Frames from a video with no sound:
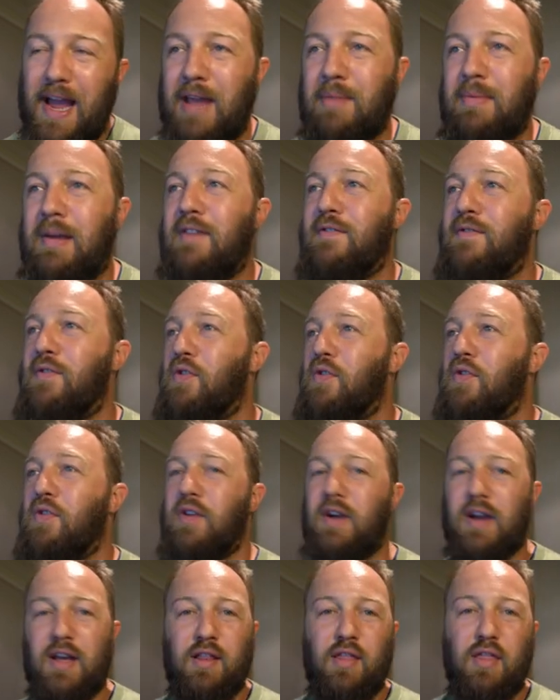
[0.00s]
aiming
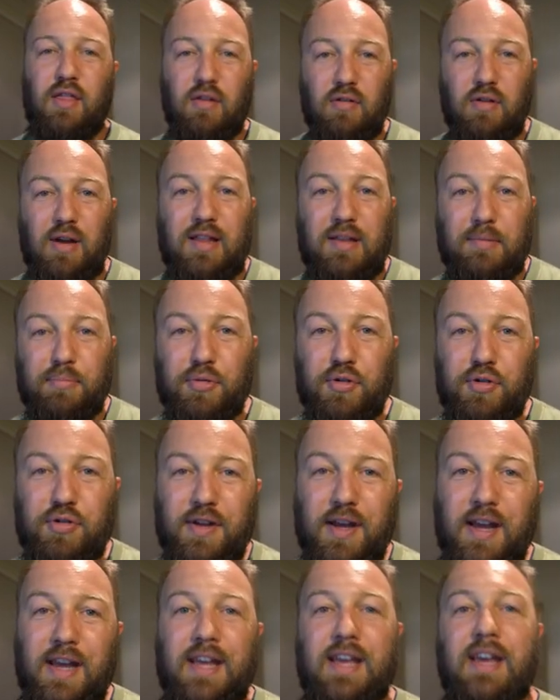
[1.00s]
for, and throughout the brew
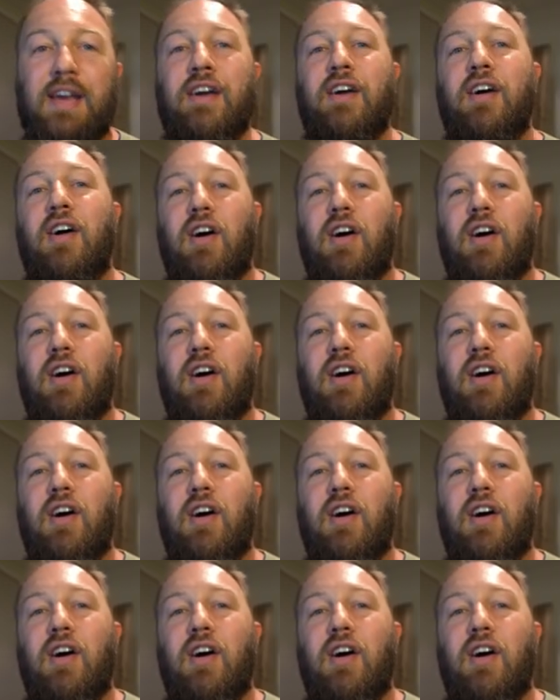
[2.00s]
day,